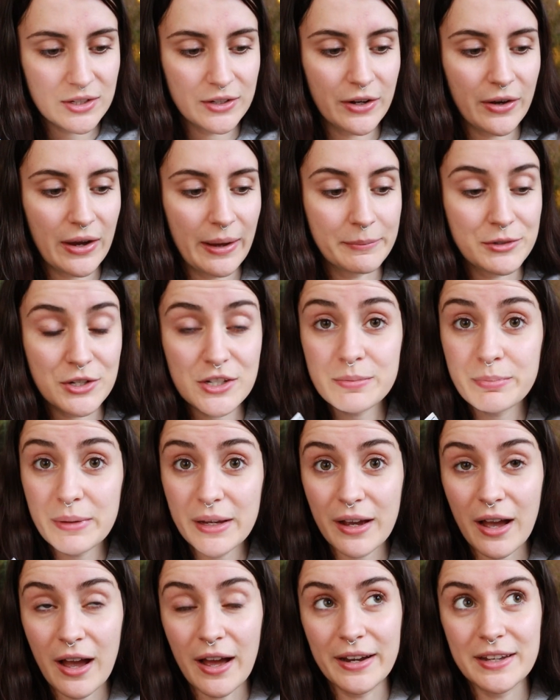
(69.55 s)
You know, I'm just
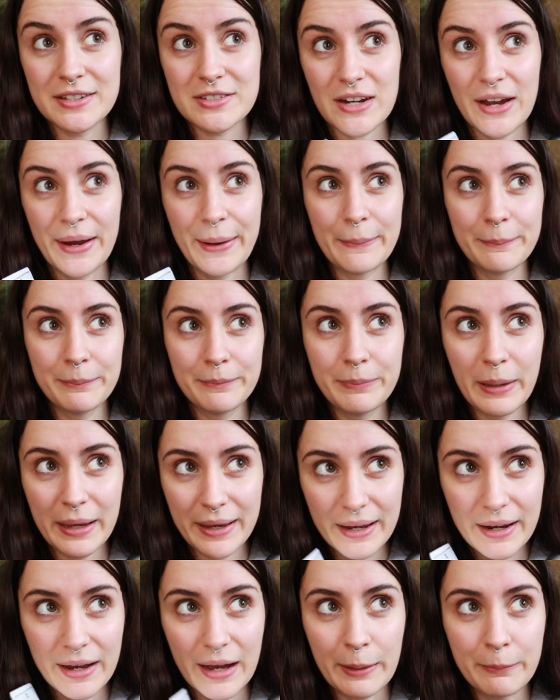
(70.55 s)
being honest, I am
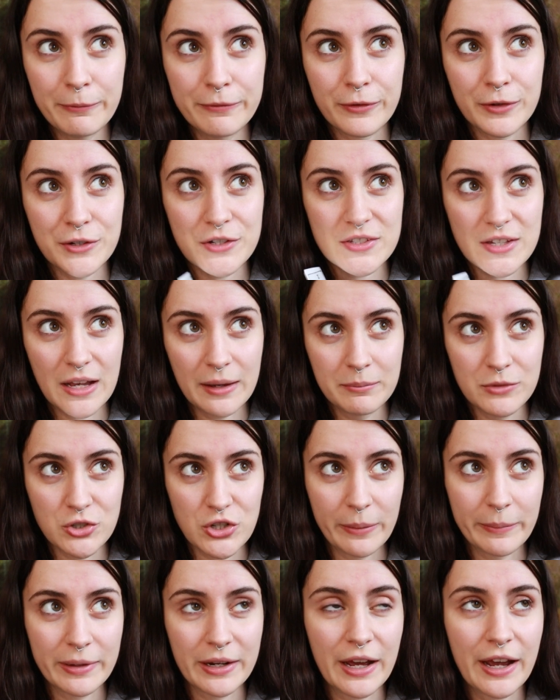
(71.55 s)
picking up for some
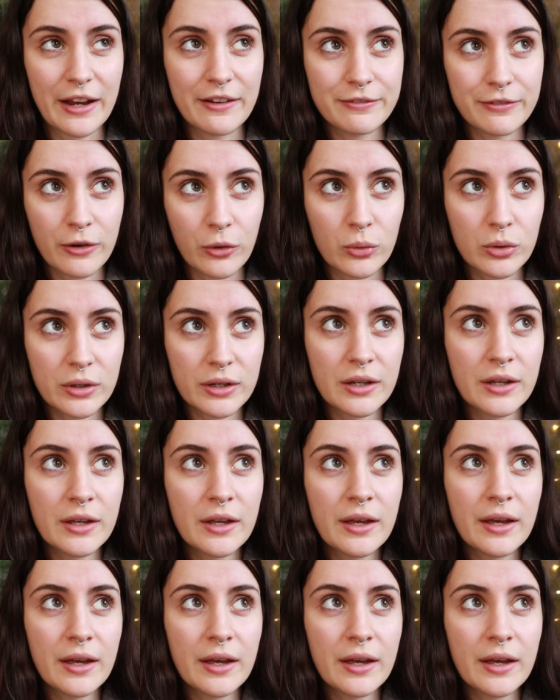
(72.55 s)
Gemini folk.